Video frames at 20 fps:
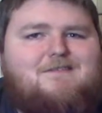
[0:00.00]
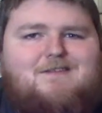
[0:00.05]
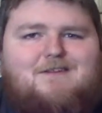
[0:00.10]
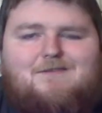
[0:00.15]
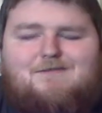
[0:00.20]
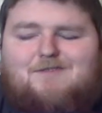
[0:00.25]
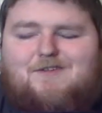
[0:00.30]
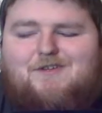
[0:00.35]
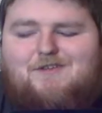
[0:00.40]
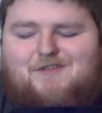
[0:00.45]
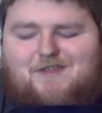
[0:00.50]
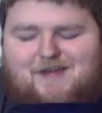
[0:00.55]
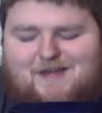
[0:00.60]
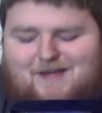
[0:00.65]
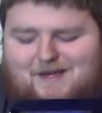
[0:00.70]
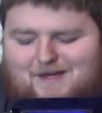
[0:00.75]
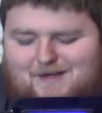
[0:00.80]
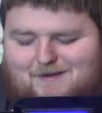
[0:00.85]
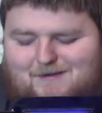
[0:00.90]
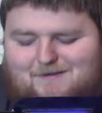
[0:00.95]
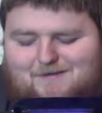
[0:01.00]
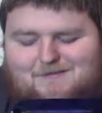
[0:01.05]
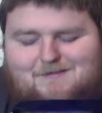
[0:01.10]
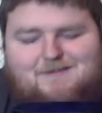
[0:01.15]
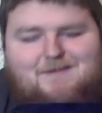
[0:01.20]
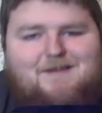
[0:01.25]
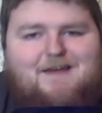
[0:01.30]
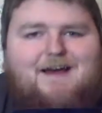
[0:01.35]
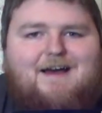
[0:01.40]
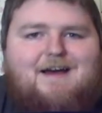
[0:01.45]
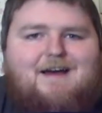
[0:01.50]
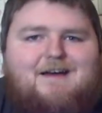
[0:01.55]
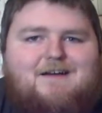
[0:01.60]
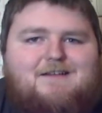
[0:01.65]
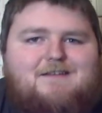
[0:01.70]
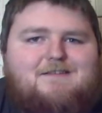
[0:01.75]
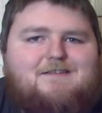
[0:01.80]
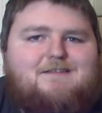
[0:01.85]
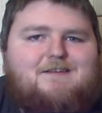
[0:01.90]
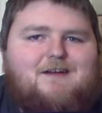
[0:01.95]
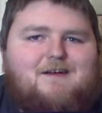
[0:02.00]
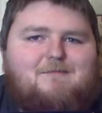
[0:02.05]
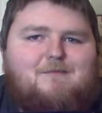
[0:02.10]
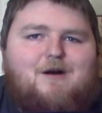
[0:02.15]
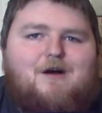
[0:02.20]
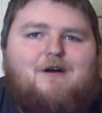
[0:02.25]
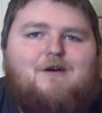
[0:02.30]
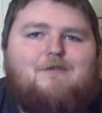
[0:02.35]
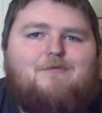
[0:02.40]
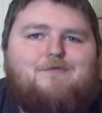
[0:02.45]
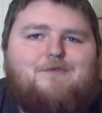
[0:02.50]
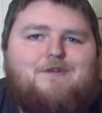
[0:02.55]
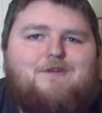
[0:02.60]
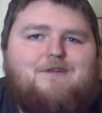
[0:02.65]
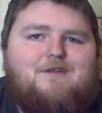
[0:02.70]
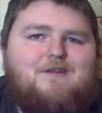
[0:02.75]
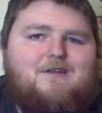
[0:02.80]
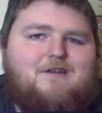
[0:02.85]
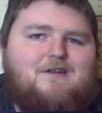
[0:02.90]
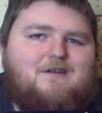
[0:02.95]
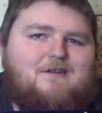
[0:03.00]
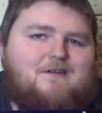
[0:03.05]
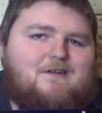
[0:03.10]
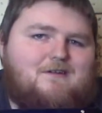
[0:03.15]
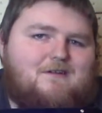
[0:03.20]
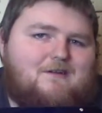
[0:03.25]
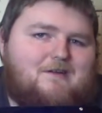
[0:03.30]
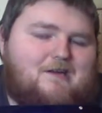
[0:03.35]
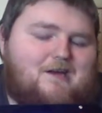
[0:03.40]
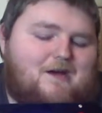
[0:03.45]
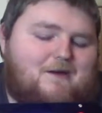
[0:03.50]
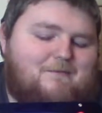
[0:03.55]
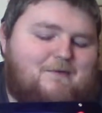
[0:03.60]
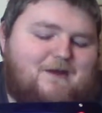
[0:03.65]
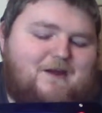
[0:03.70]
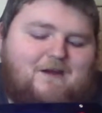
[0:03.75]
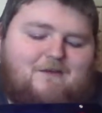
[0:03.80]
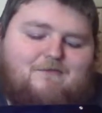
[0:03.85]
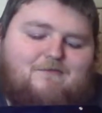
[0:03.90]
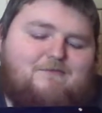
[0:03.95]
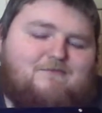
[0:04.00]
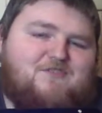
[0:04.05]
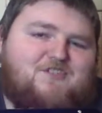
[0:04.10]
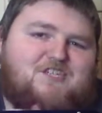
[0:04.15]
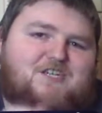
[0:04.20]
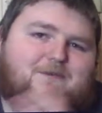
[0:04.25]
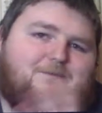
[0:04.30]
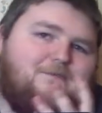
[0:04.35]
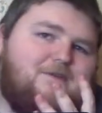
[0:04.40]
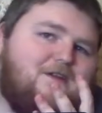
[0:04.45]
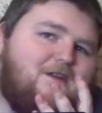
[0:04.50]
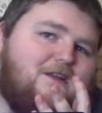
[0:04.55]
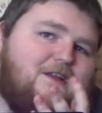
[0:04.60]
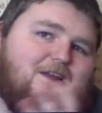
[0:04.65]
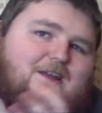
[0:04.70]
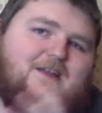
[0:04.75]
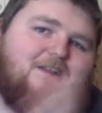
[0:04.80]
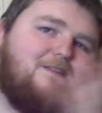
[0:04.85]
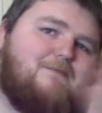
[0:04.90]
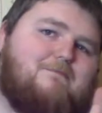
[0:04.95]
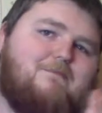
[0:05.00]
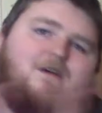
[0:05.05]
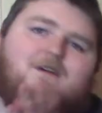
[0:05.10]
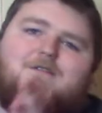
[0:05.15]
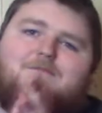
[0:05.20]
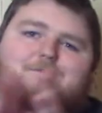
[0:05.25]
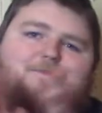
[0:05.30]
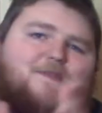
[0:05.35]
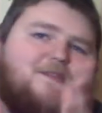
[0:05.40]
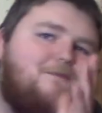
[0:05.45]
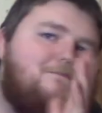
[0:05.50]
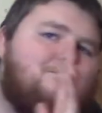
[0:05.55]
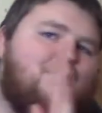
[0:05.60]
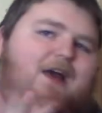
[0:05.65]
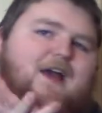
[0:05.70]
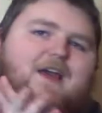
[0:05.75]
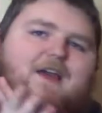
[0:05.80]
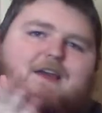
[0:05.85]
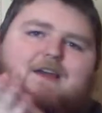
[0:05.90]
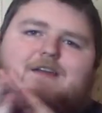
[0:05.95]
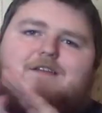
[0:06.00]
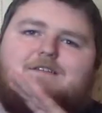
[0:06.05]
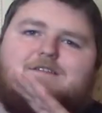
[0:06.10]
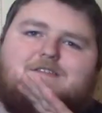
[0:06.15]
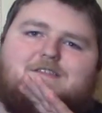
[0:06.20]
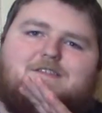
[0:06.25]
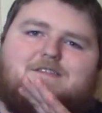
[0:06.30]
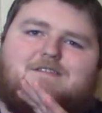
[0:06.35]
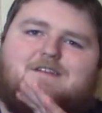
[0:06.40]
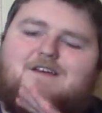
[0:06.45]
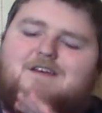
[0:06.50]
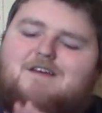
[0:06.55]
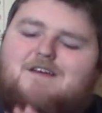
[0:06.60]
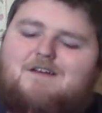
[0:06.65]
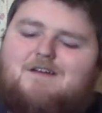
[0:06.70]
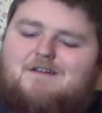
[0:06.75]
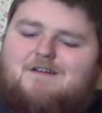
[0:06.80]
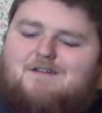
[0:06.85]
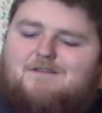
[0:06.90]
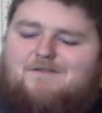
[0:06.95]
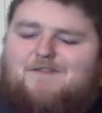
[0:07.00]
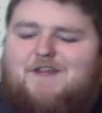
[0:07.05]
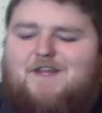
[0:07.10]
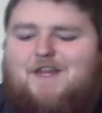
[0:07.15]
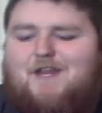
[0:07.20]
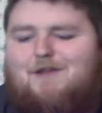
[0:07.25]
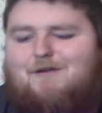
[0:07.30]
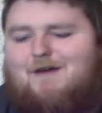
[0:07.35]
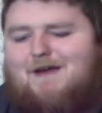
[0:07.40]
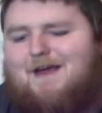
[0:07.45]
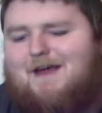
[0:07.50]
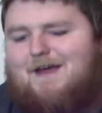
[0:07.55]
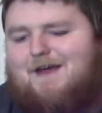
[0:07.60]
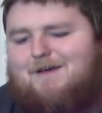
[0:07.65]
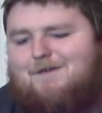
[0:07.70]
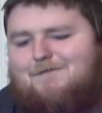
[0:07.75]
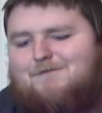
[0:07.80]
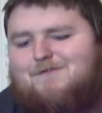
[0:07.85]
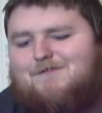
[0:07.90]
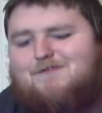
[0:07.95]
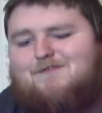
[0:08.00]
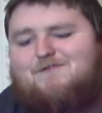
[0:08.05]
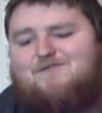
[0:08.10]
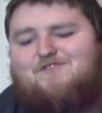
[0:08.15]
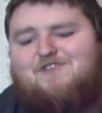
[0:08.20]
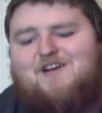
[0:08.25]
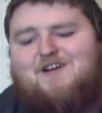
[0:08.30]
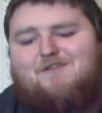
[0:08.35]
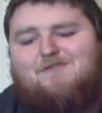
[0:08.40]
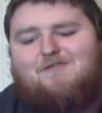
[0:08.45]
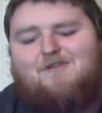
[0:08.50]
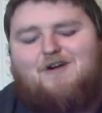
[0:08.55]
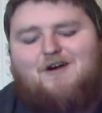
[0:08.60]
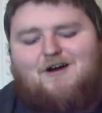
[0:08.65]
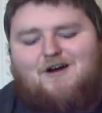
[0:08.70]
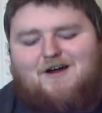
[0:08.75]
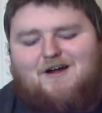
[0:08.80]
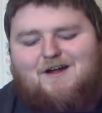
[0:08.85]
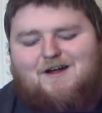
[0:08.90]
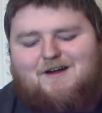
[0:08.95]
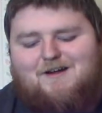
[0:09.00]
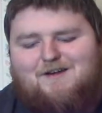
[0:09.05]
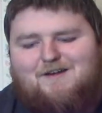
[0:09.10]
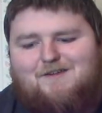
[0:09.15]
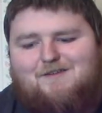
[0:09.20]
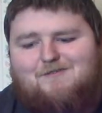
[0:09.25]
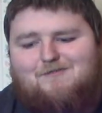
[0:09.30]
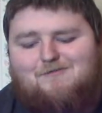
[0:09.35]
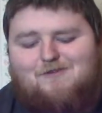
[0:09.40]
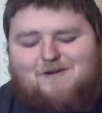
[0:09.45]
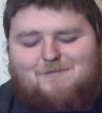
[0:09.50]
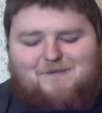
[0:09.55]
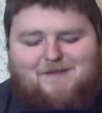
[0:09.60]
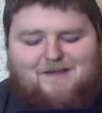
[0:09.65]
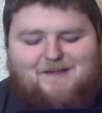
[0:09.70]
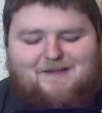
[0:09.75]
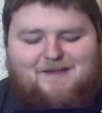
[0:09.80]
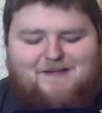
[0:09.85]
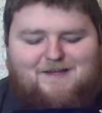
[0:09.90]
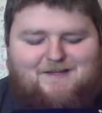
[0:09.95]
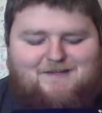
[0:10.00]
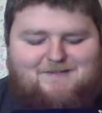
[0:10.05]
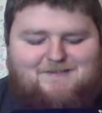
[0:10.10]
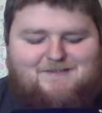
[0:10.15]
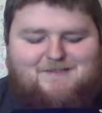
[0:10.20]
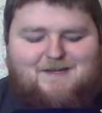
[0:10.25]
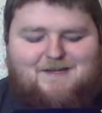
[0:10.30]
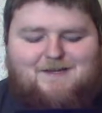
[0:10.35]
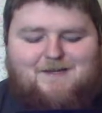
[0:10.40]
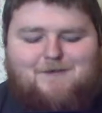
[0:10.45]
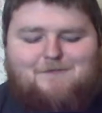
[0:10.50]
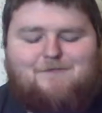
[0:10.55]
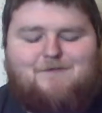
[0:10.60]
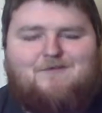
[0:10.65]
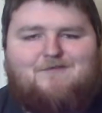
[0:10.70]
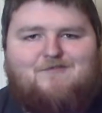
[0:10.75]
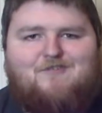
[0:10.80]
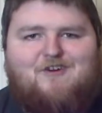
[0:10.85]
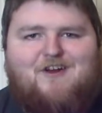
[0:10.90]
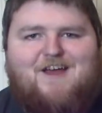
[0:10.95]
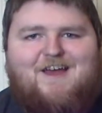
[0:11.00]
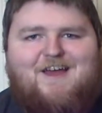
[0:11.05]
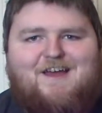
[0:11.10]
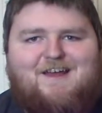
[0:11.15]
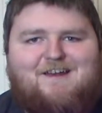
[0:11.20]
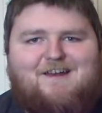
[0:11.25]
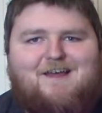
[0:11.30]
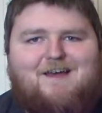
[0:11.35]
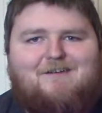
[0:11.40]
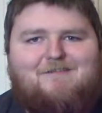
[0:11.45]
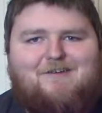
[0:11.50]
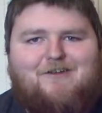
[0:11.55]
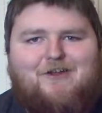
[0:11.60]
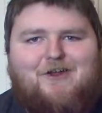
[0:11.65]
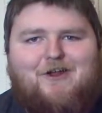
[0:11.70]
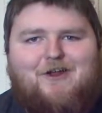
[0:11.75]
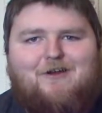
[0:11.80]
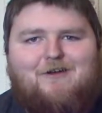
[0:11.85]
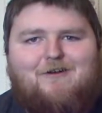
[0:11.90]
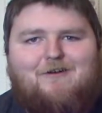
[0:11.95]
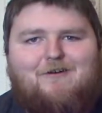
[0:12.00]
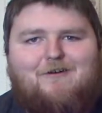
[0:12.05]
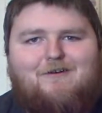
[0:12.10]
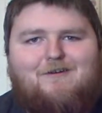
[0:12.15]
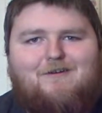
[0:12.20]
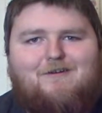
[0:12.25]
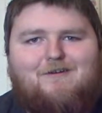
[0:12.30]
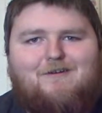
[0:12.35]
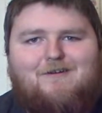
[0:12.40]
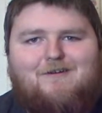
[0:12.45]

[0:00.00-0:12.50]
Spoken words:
Don't do that, guys. Come on. Coming in from shipping, it gets bumps and bangs, and then you have threaded rod rubbing against a different thread down here.